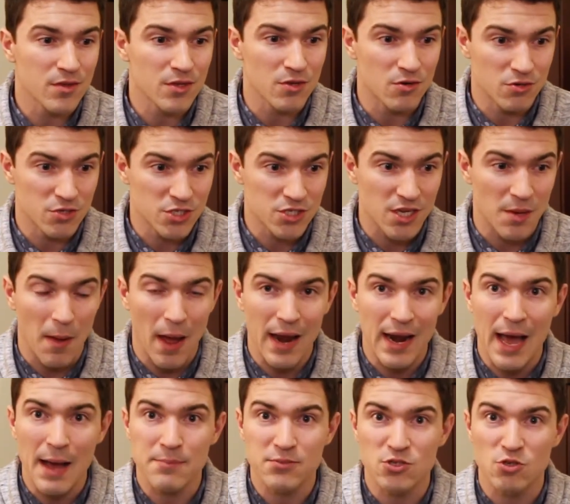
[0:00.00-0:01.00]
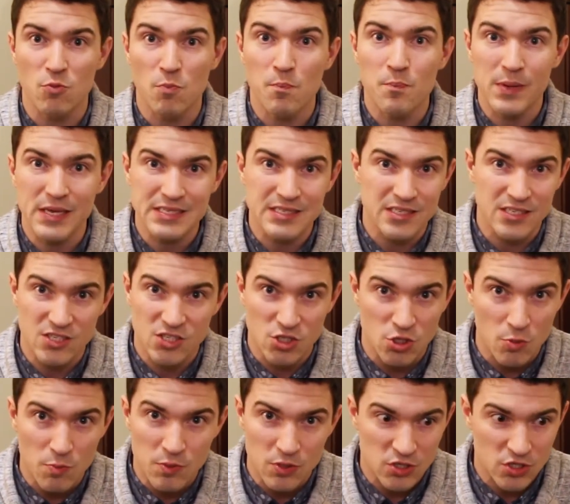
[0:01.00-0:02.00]
you know just a, an absolute business
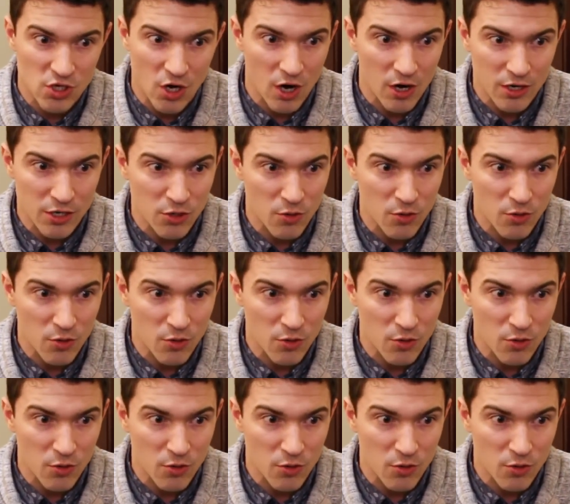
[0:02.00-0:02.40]
superstar